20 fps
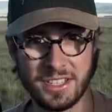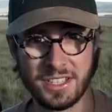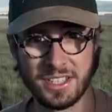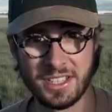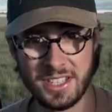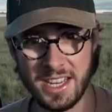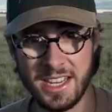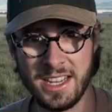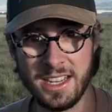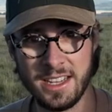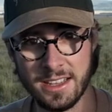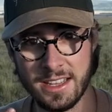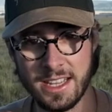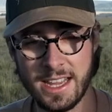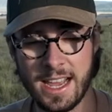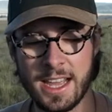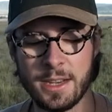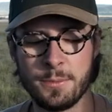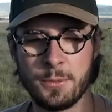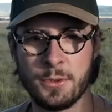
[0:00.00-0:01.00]
see the
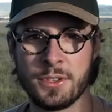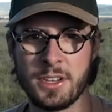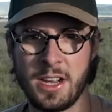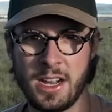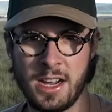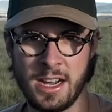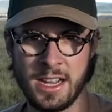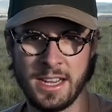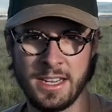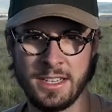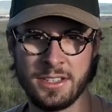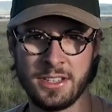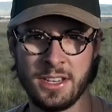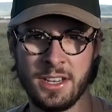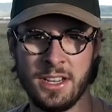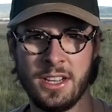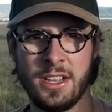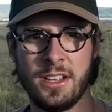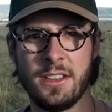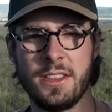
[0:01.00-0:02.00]
animal's eyes,
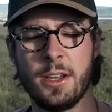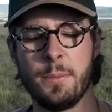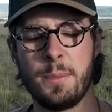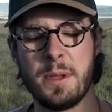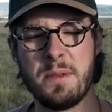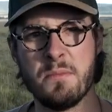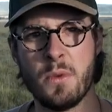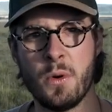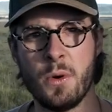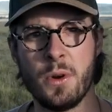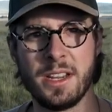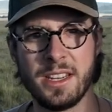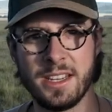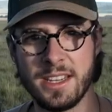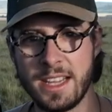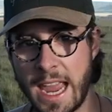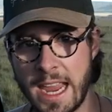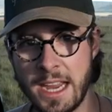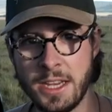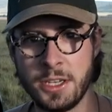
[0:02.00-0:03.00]
there'll be more
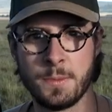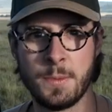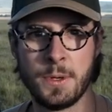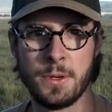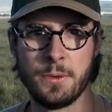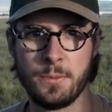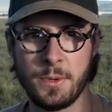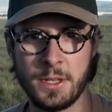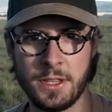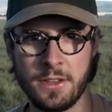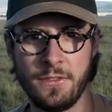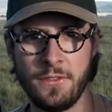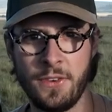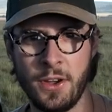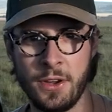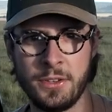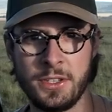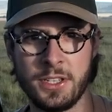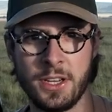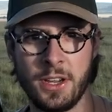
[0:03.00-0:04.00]
engagement with the
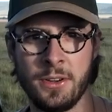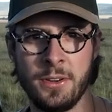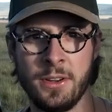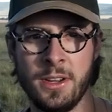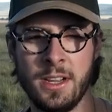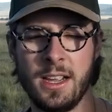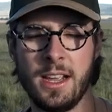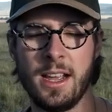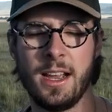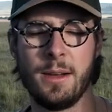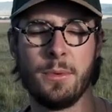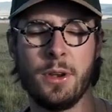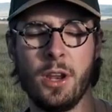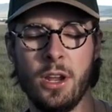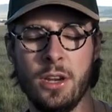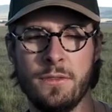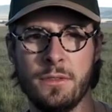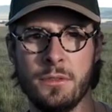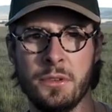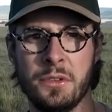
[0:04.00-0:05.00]
photo and will
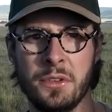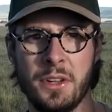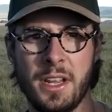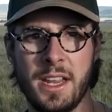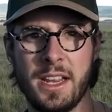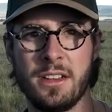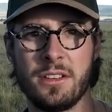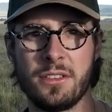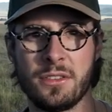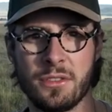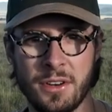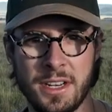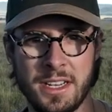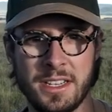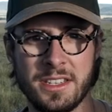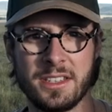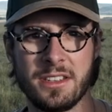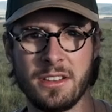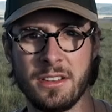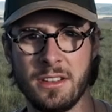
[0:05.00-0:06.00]
overall
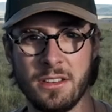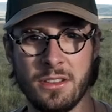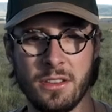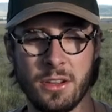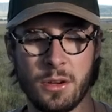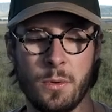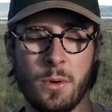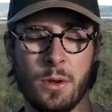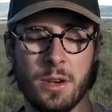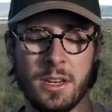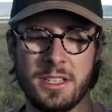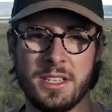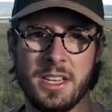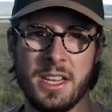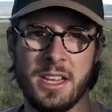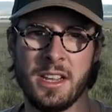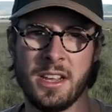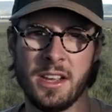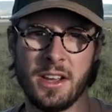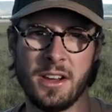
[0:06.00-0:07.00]
increase the
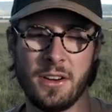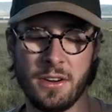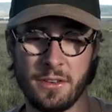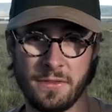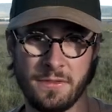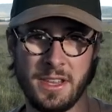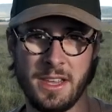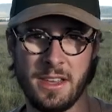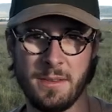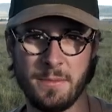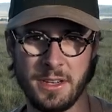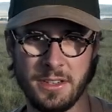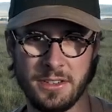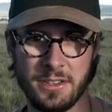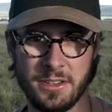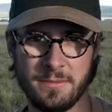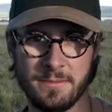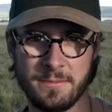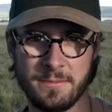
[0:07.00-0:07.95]
quality of the image.